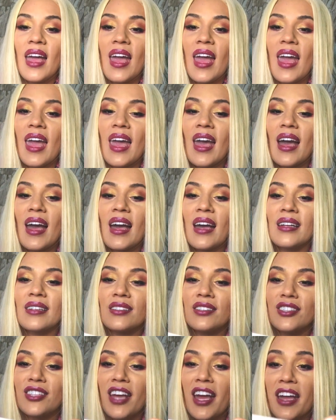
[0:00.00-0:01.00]
And
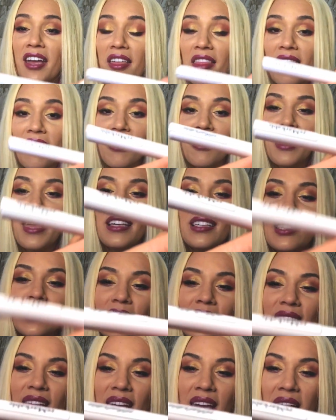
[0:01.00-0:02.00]
check this
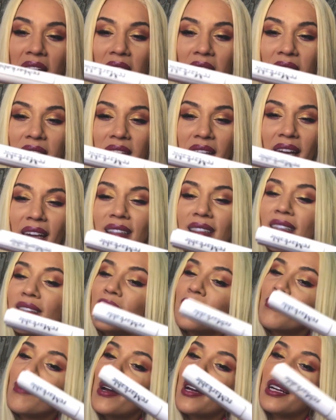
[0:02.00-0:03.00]
thing out. Okay, so it's
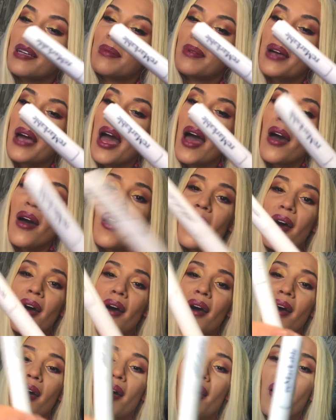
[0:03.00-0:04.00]
reMarkable.
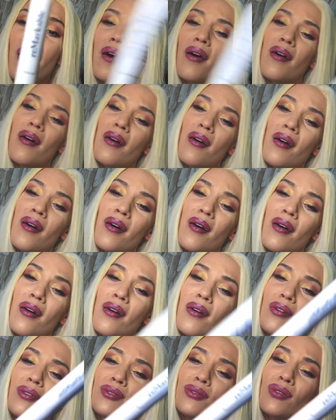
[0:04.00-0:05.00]

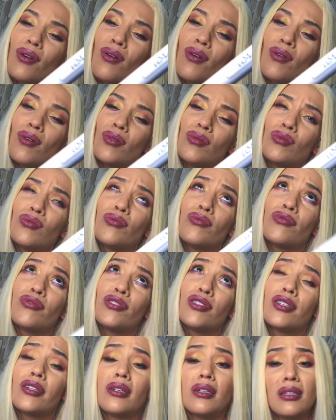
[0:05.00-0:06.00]
Oh, so
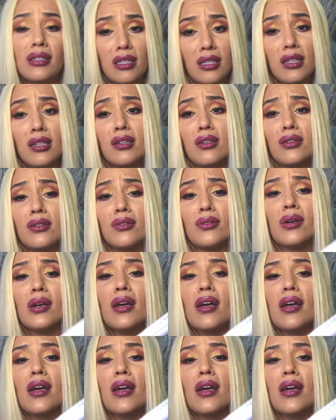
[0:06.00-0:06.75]
freaking cute.